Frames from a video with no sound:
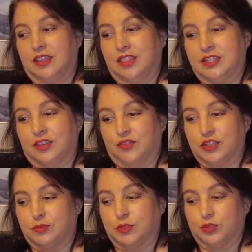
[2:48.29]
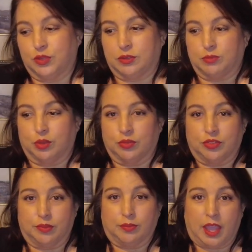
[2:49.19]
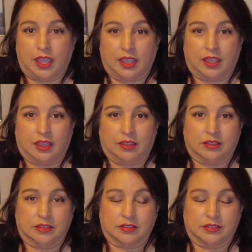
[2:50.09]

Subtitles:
the difference between both the Maya